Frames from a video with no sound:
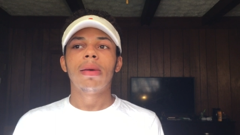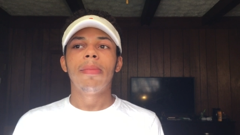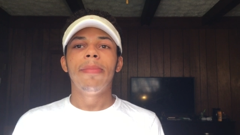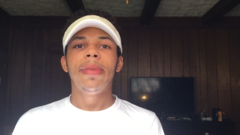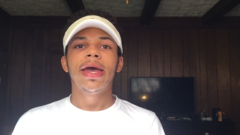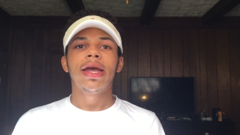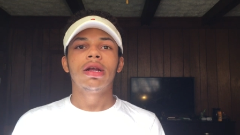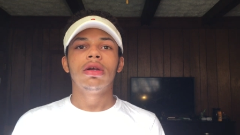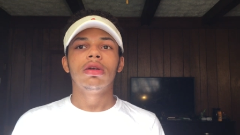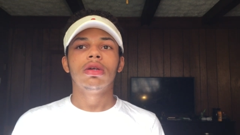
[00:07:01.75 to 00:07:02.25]
a
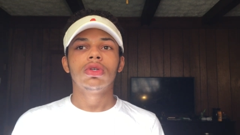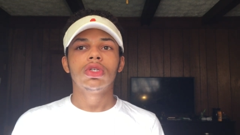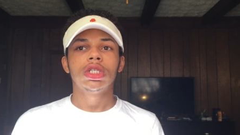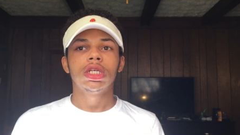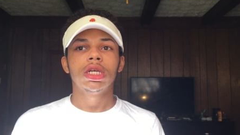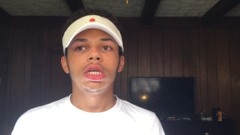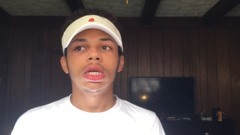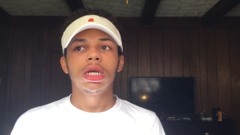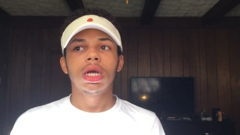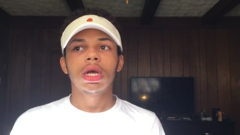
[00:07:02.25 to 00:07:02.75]
background
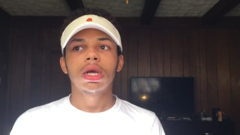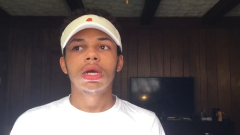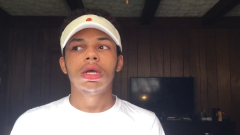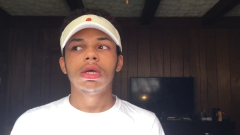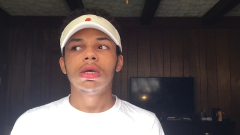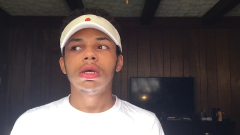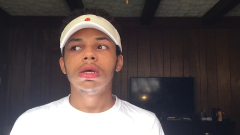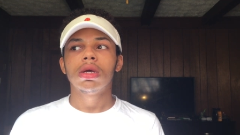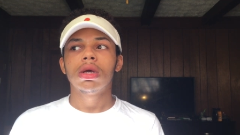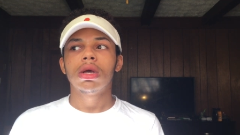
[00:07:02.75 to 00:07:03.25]
check.
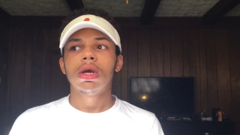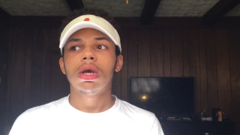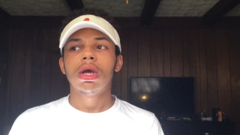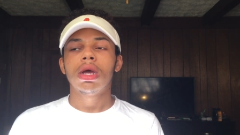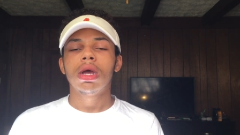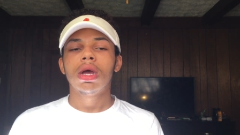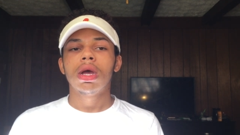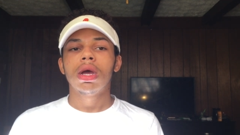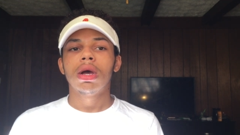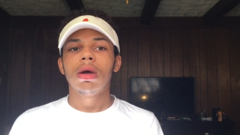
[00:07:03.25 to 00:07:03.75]

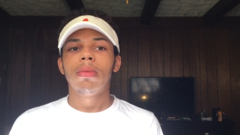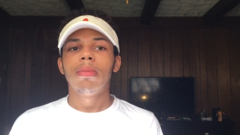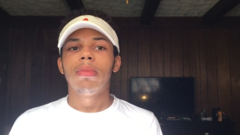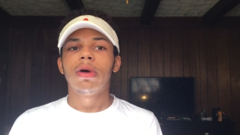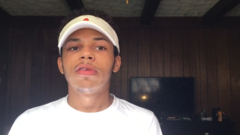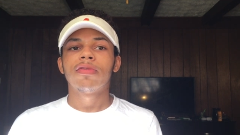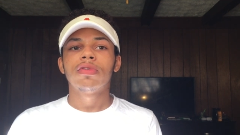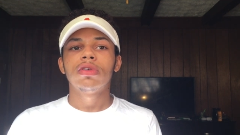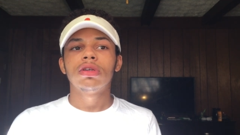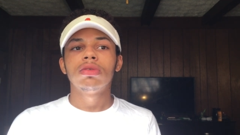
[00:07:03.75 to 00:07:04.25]

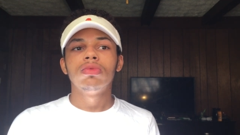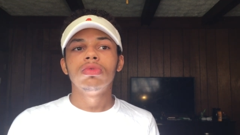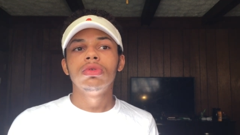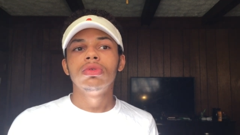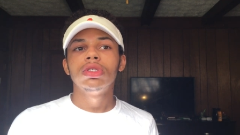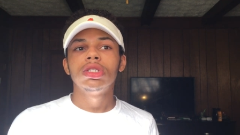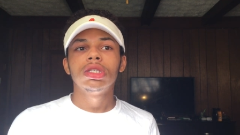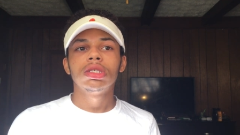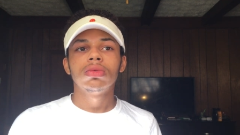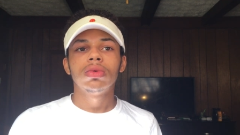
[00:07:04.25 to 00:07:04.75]
My friend, we
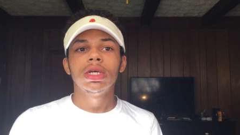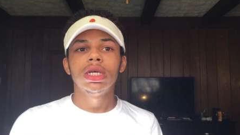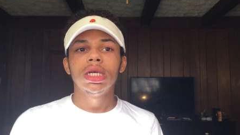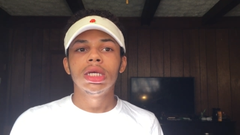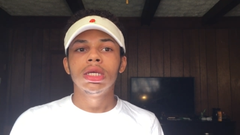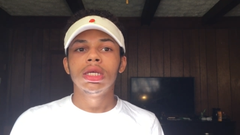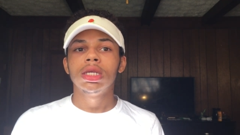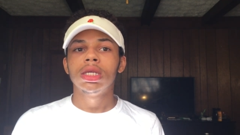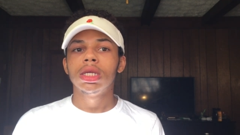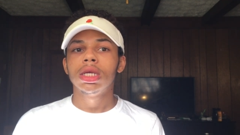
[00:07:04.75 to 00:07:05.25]
was just
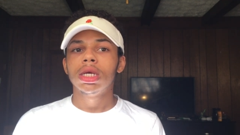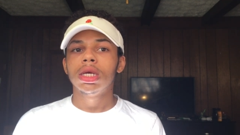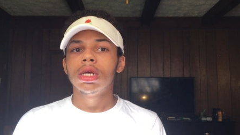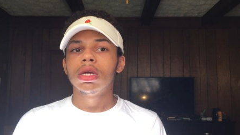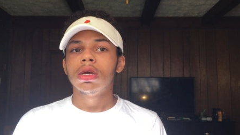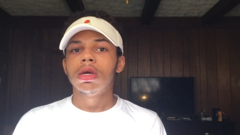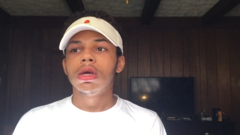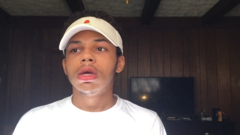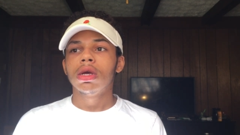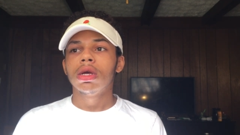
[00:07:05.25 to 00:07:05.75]
waiting
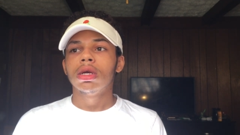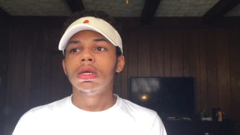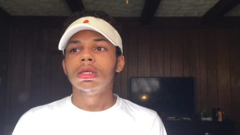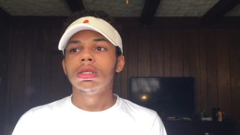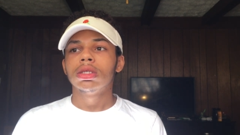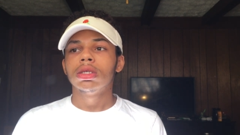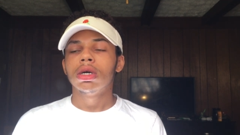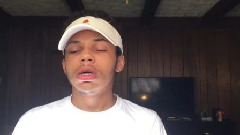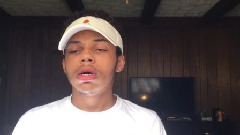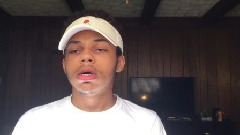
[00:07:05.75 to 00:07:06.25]

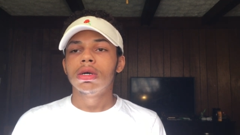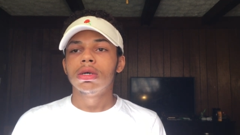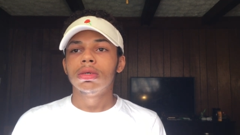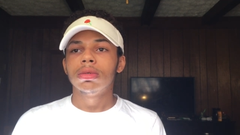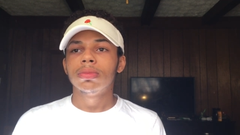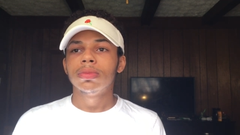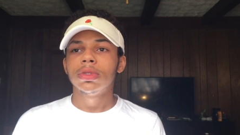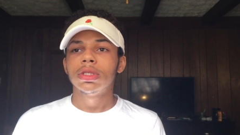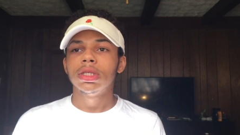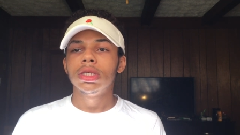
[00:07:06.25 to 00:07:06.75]

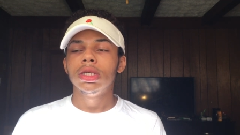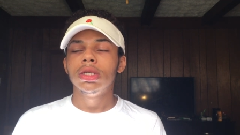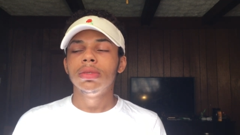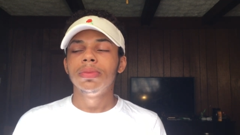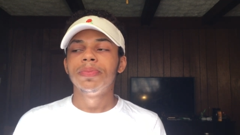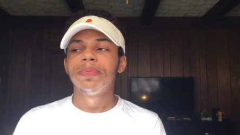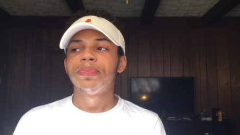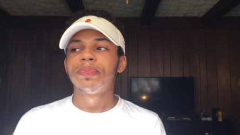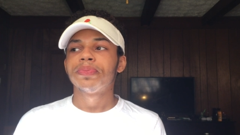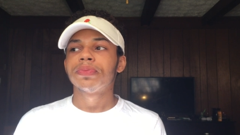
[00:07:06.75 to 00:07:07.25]
to see
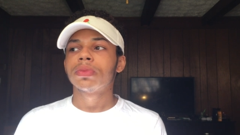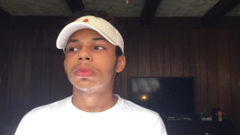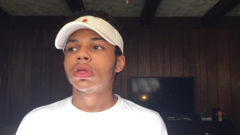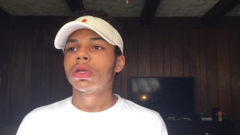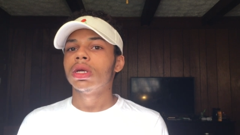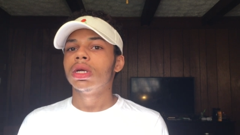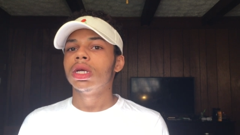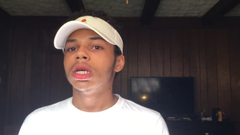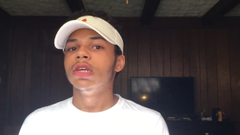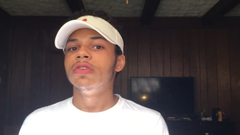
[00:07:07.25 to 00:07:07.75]

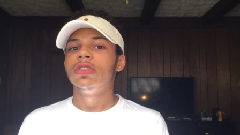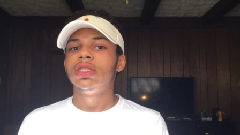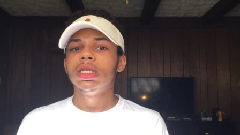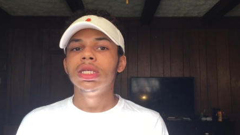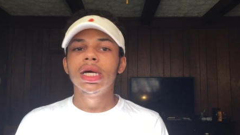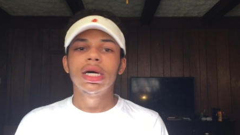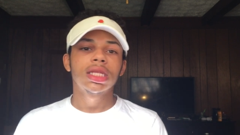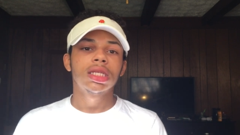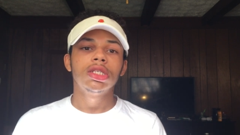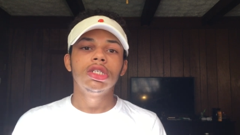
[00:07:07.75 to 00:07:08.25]
if she
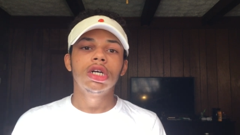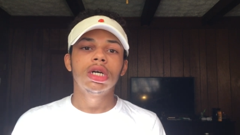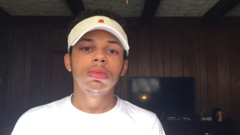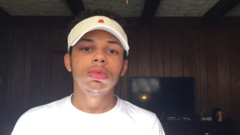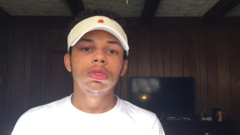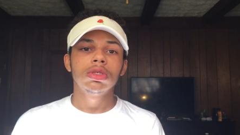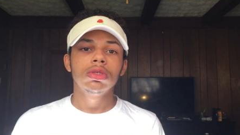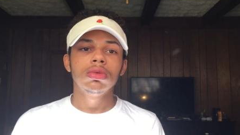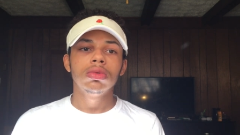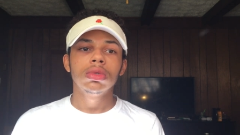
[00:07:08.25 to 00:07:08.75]
got the job
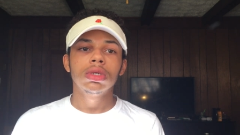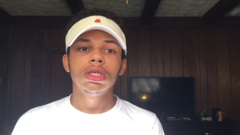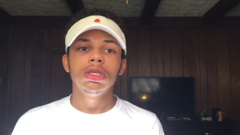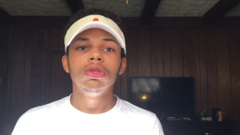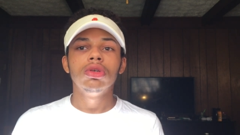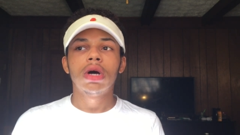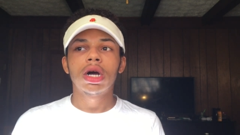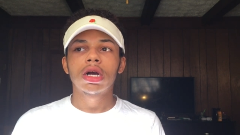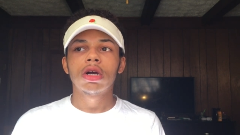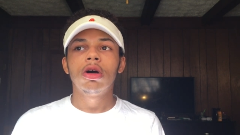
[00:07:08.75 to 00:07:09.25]
too. You
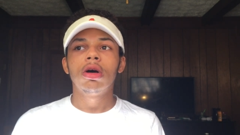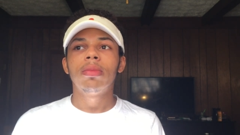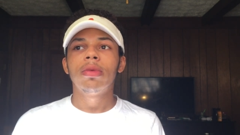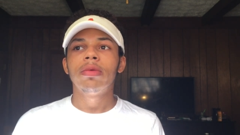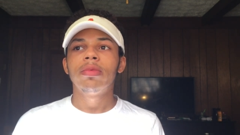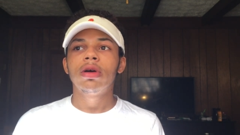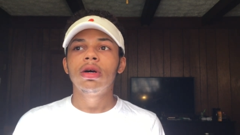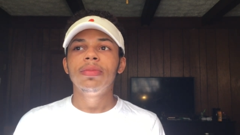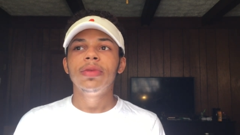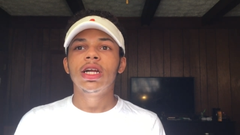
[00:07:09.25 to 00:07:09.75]
know, I called my
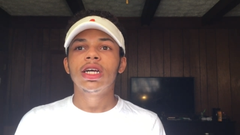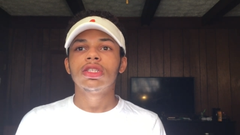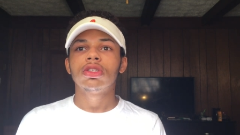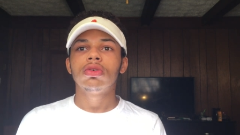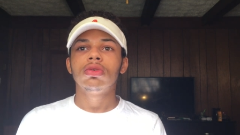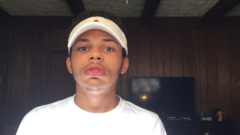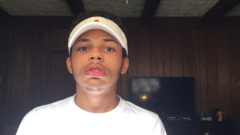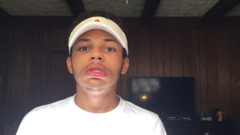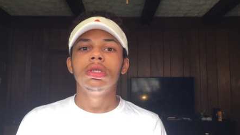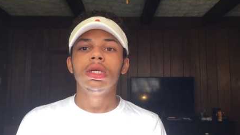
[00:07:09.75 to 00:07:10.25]
mom and I
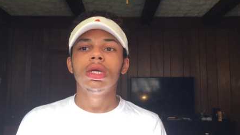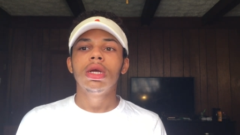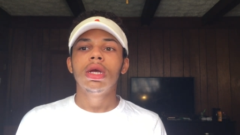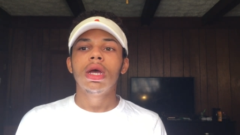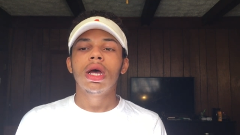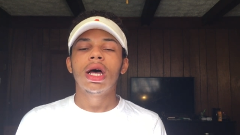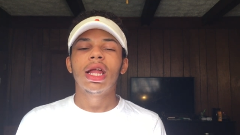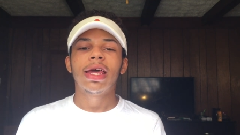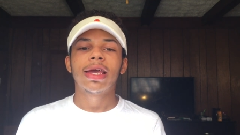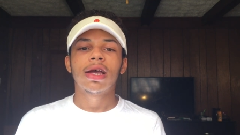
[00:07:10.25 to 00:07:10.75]
told her,
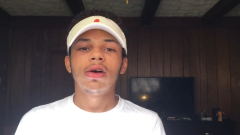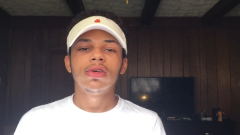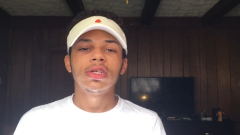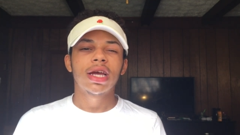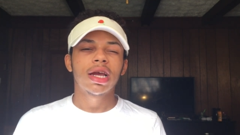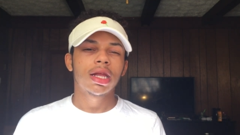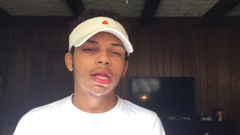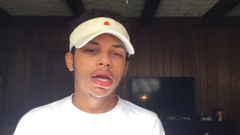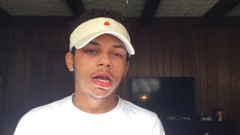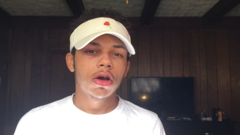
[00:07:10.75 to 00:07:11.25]
like, I was
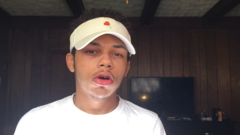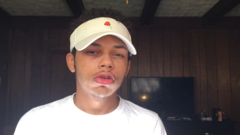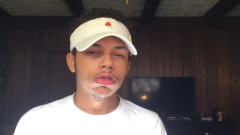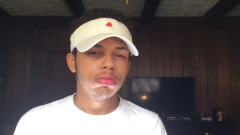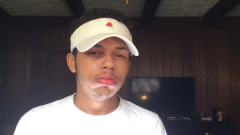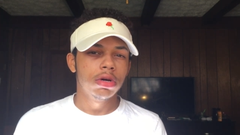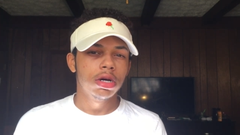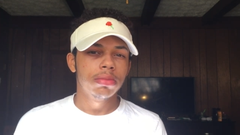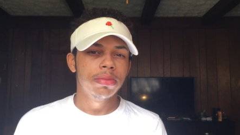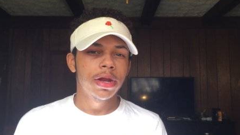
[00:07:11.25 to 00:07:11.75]
acting like I was
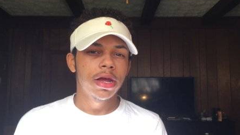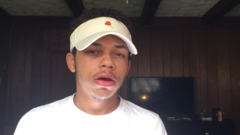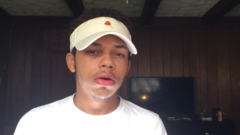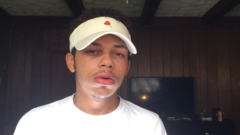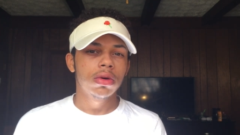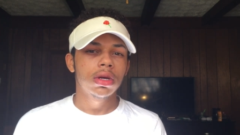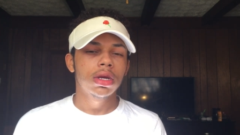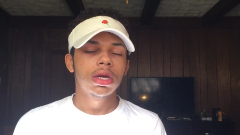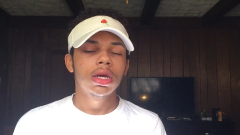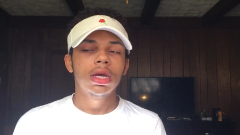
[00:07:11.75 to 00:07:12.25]
bummed out
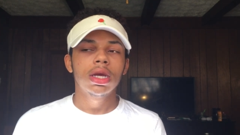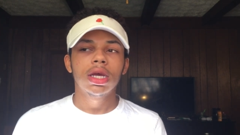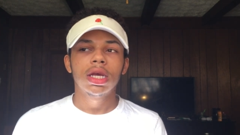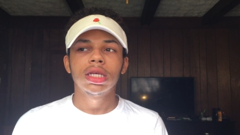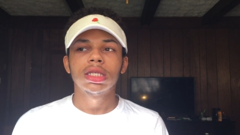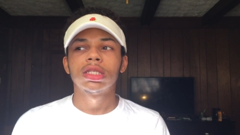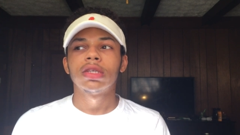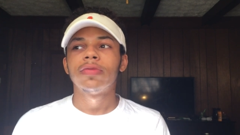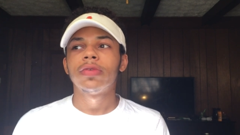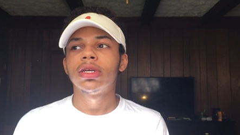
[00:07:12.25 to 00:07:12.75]
and
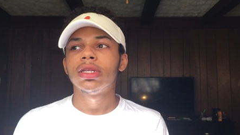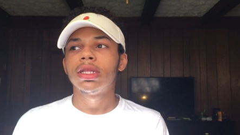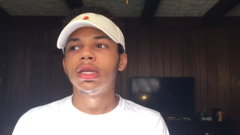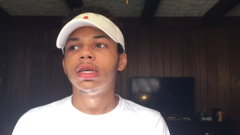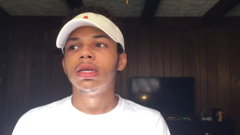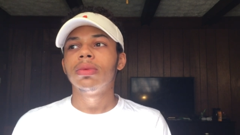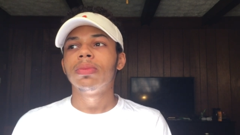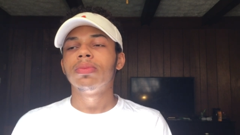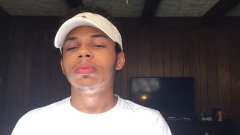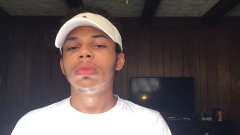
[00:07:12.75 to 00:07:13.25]
stuff like
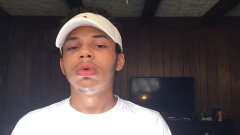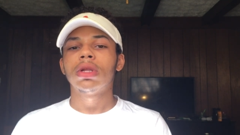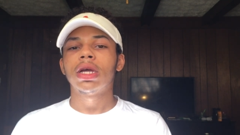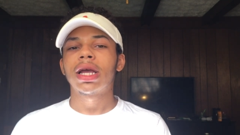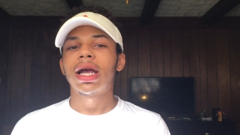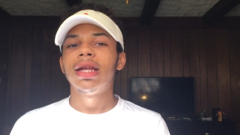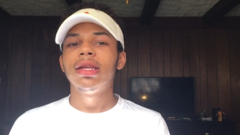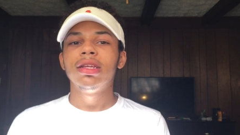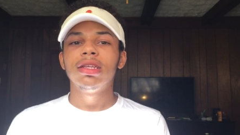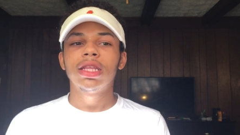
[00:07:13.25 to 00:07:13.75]
that. Like,
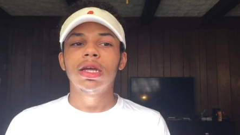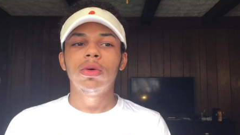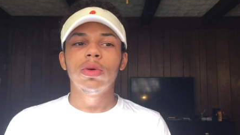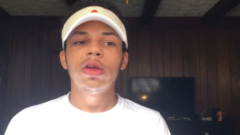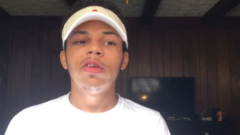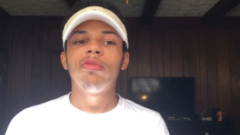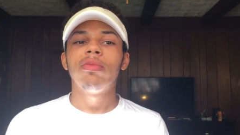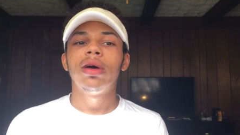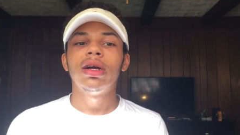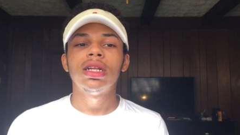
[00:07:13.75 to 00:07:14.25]
I did that with
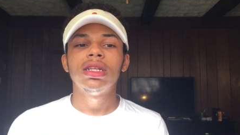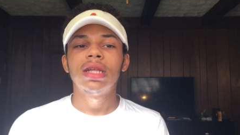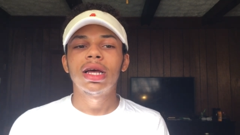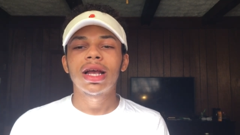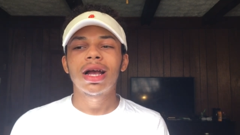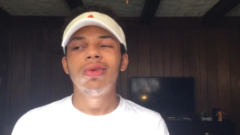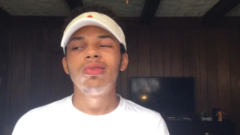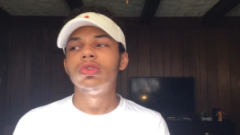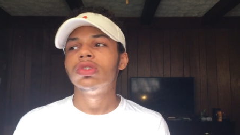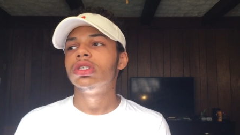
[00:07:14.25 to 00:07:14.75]
everybody. Like,
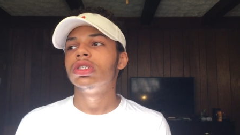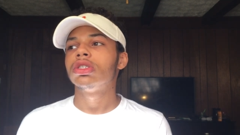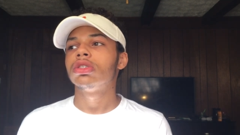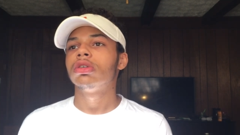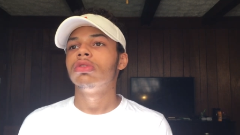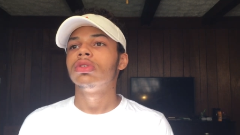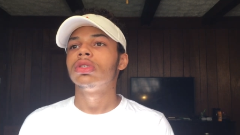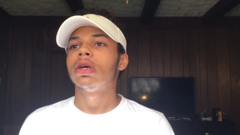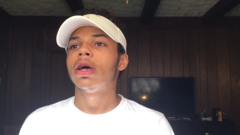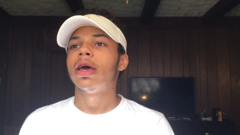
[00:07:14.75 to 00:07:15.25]
I was just
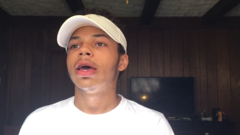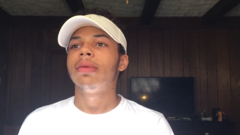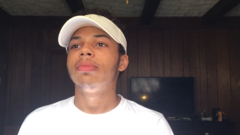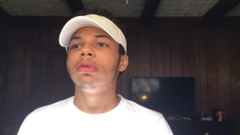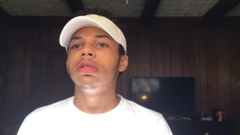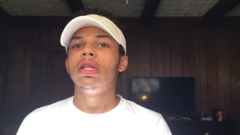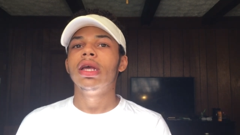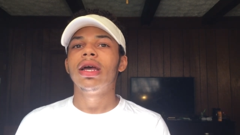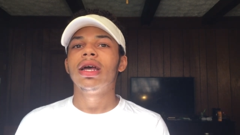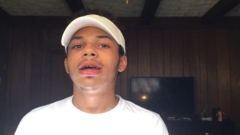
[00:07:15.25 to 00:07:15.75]
so
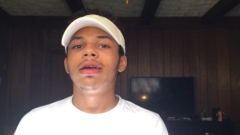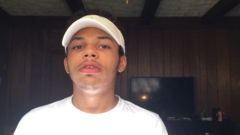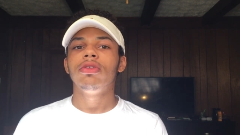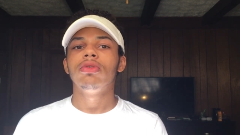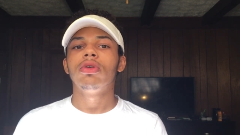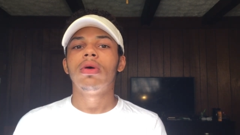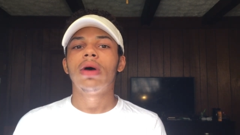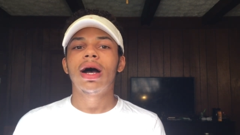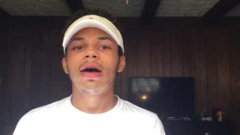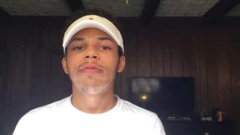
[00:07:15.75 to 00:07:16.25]
happy that, you
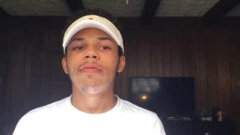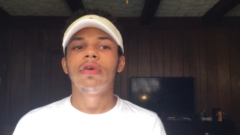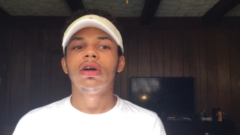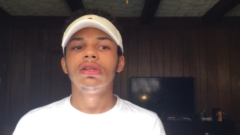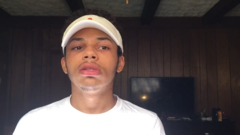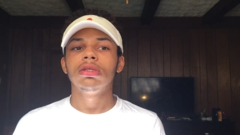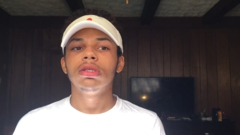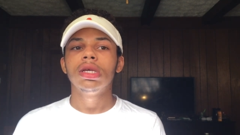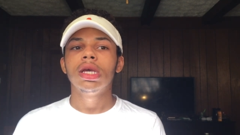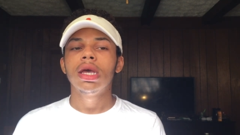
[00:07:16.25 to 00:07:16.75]
know, I
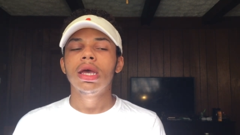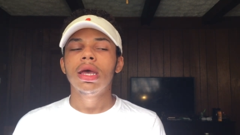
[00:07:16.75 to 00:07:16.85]
finally